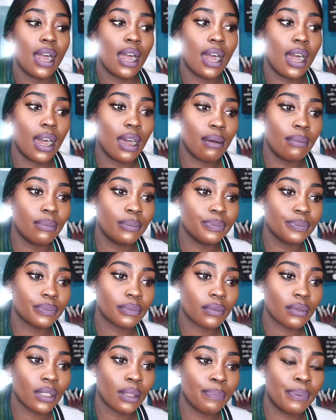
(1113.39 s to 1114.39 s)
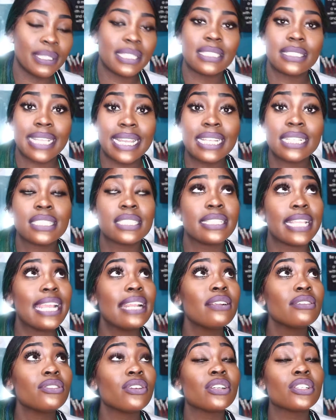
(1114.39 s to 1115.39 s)
But
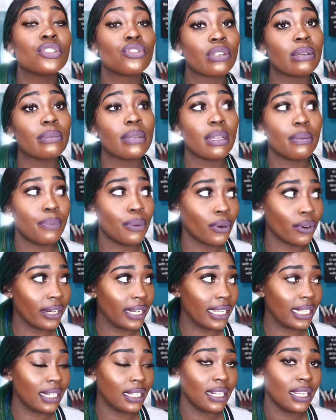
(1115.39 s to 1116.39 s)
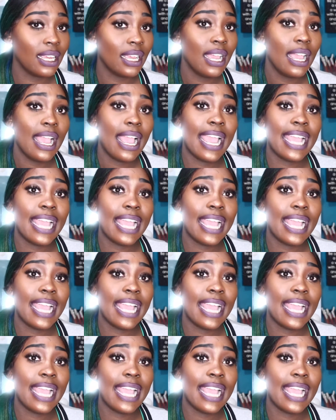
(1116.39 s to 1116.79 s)
standards are extremely important.